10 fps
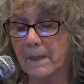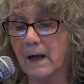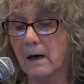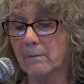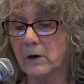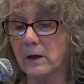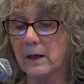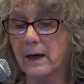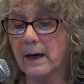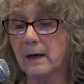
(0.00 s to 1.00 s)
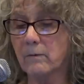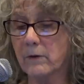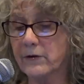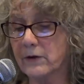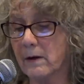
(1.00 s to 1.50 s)
And I'm going to end
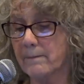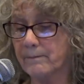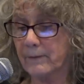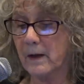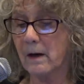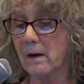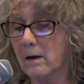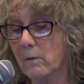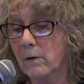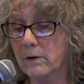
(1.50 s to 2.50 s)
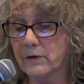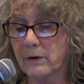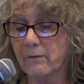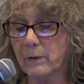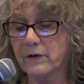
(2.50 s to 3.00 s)
with some uh, words
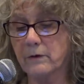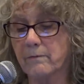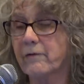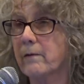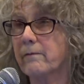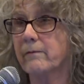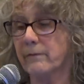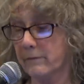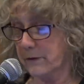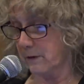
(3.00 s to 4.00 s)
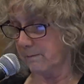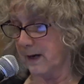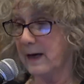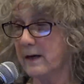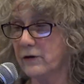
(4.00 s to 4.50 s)
of wisdom from some
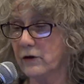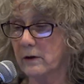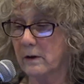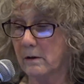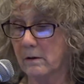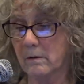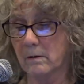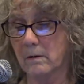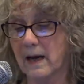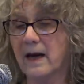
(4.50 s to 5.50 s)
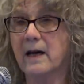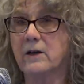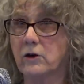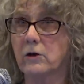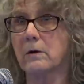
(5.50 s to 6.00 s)
aged,
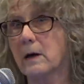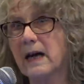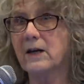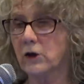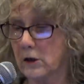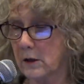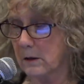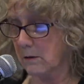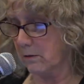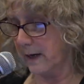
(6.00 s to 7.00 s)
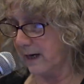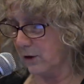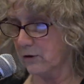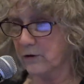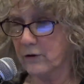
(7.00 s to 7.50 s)
aged, aged
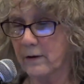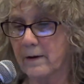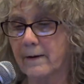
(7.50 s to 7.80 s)
creators.